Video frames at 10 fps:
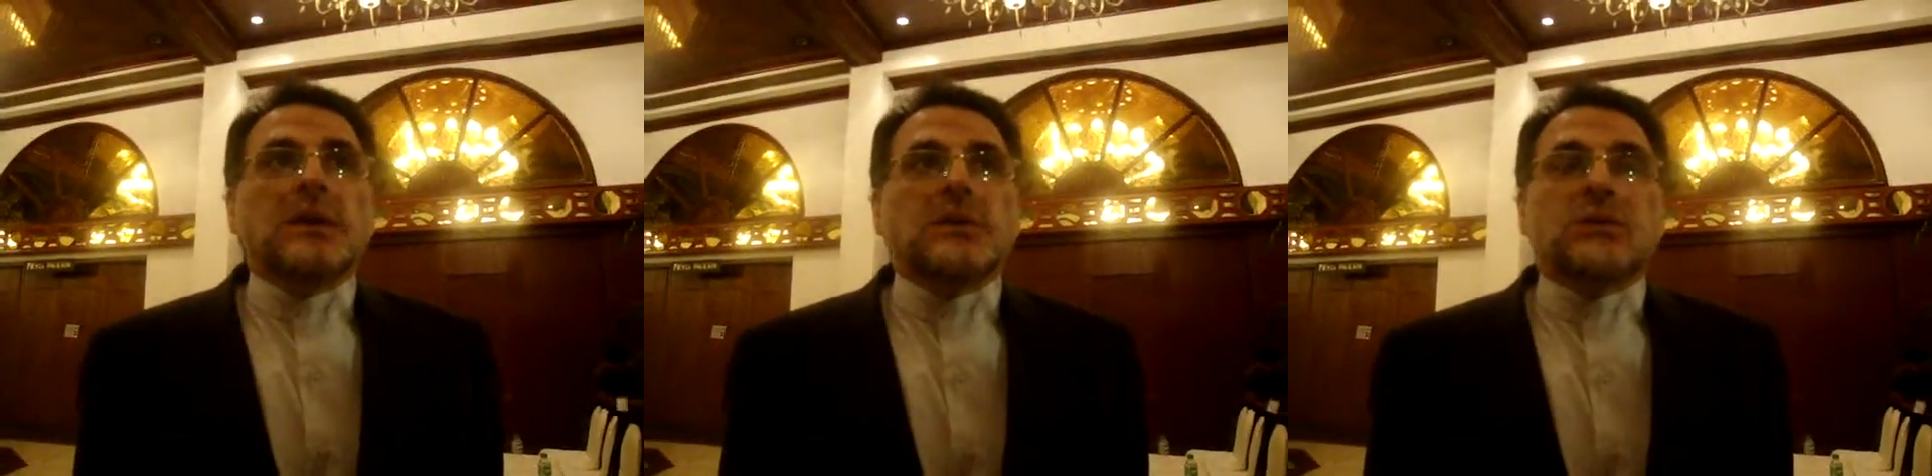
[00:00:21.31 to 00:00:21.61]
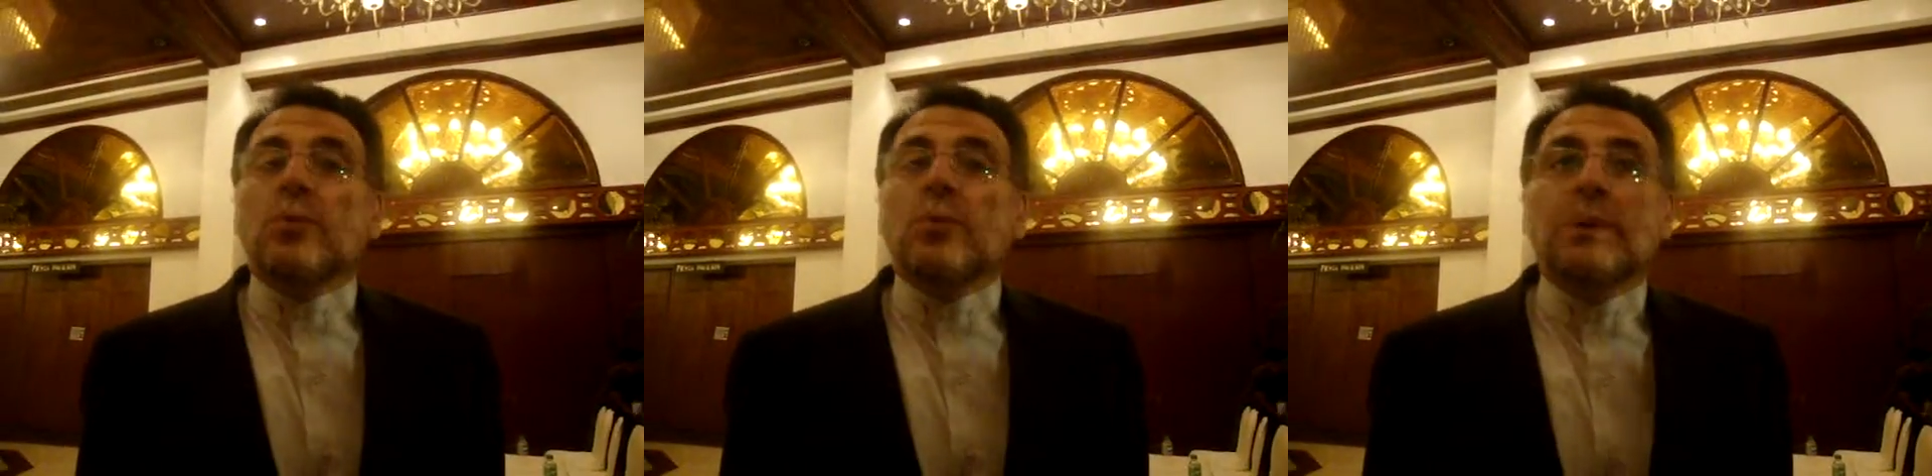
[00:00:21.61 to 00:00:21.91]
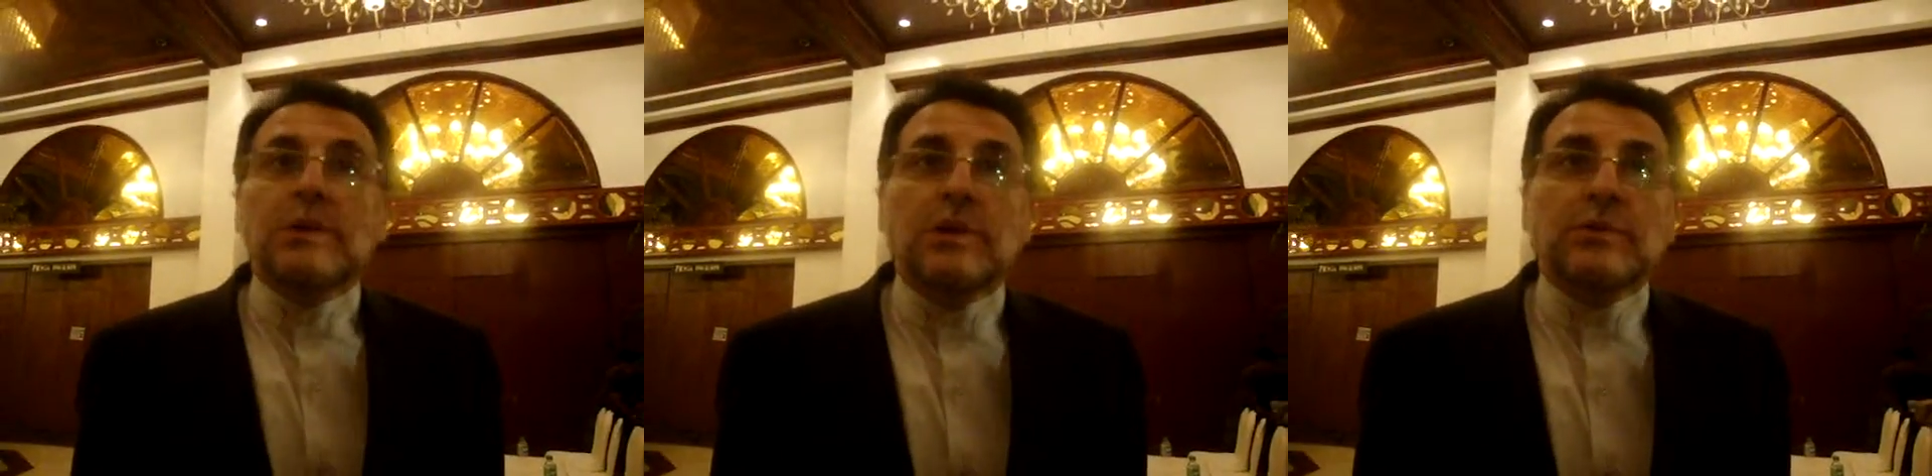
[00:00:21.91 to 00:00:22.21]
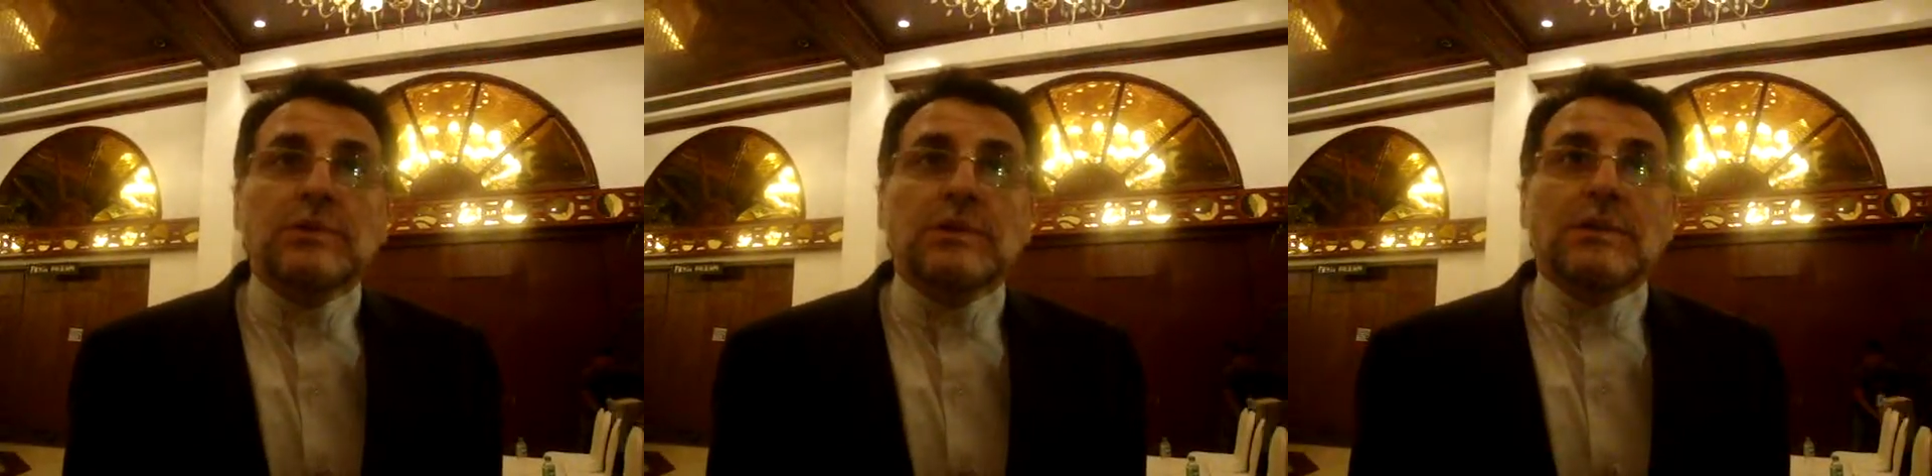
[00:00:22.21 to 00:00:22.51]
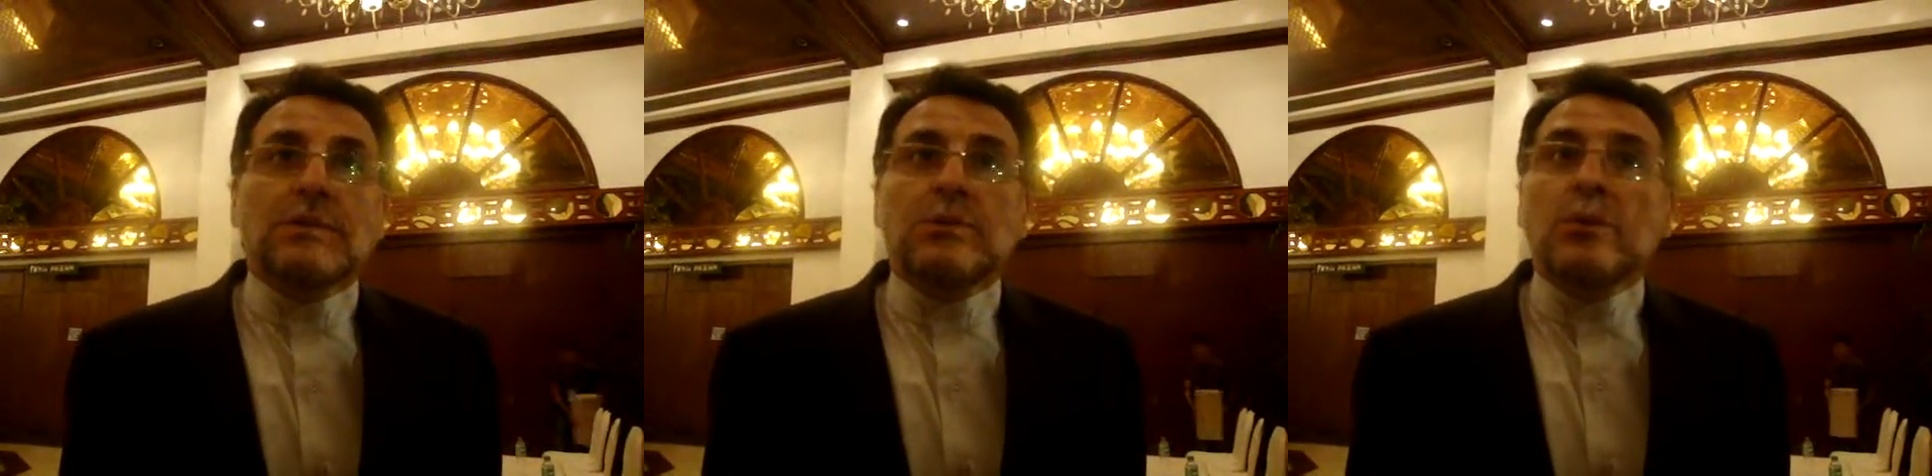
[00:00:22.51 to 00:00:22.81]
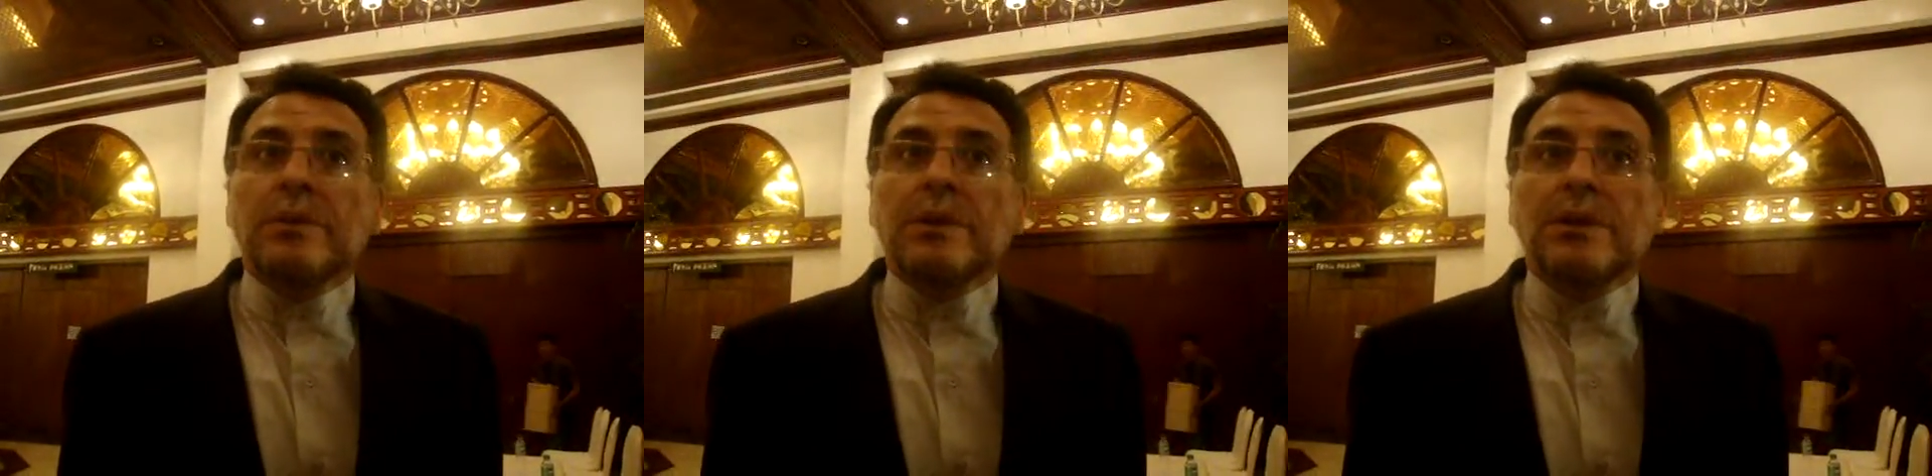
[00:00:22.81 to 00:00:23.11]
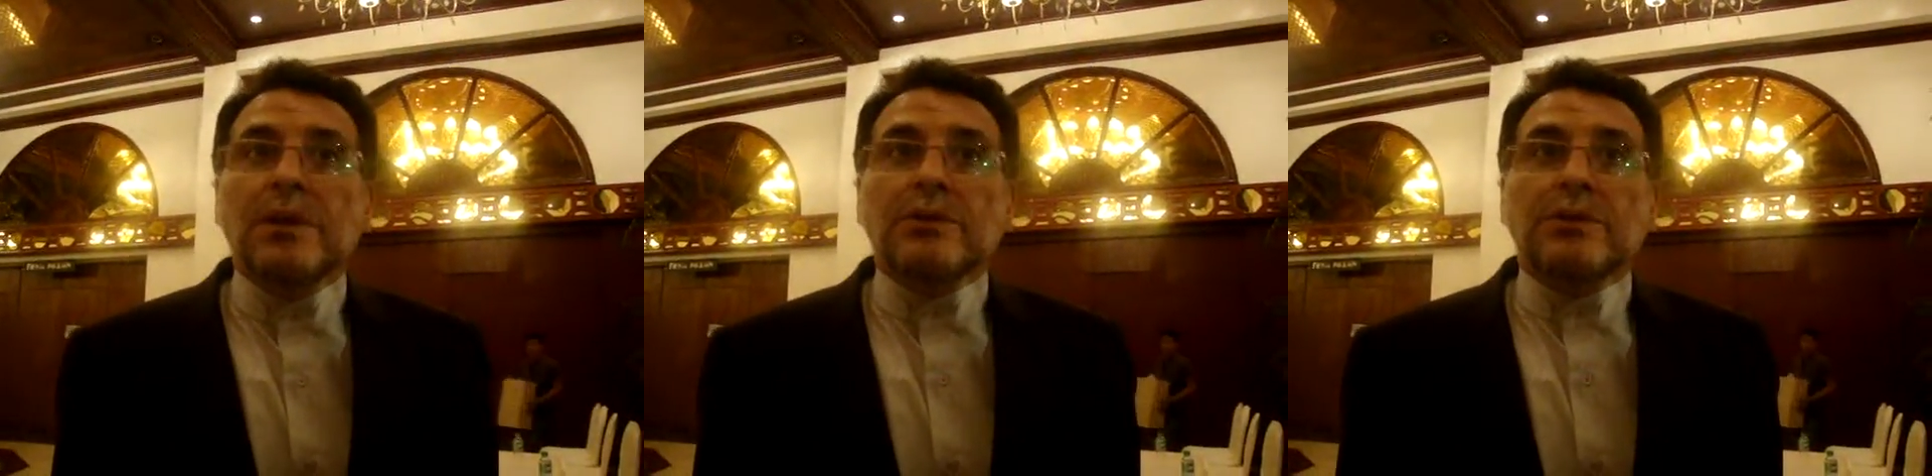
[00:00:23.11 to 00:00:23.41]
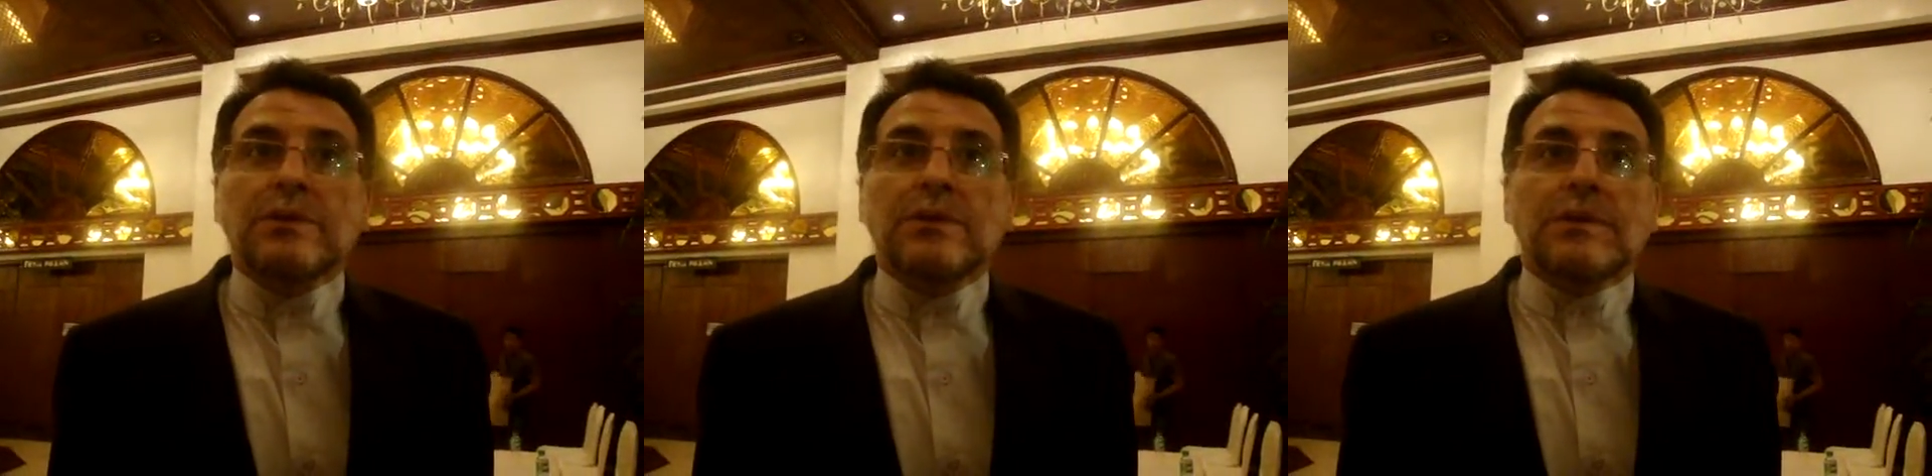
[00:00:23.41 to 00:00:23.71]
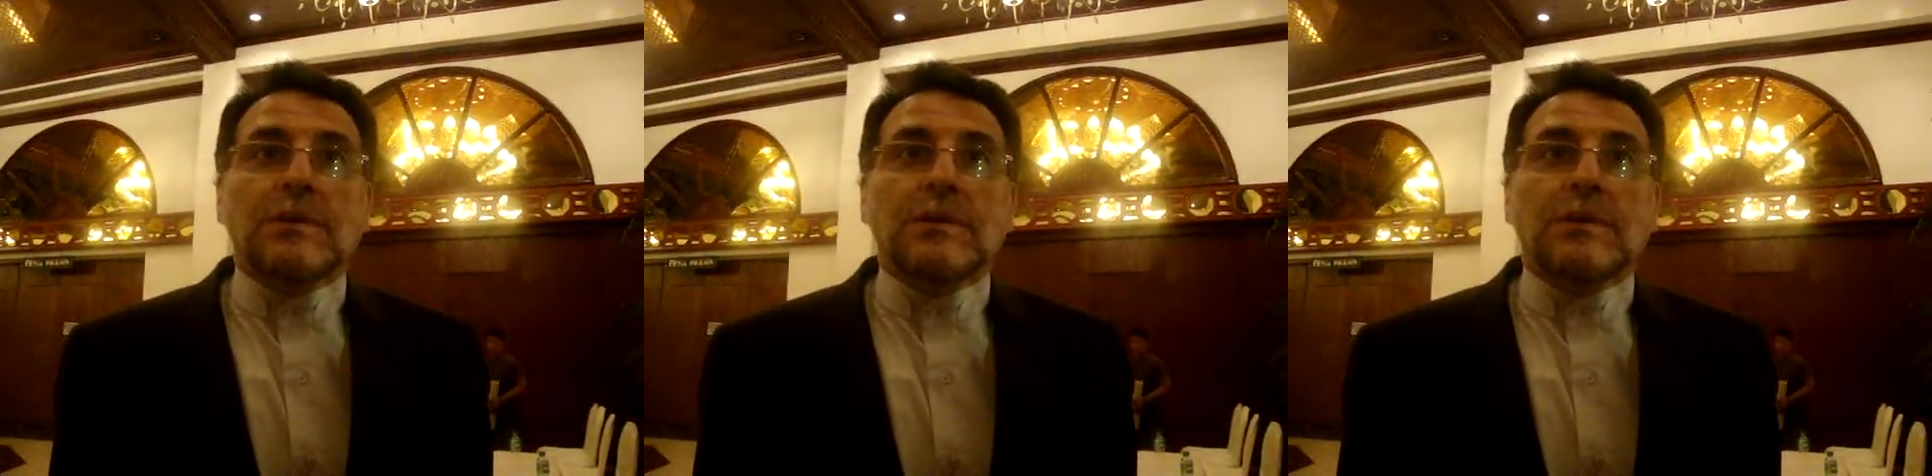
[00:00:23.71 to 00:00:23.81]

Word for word: So many countries, so many cultures,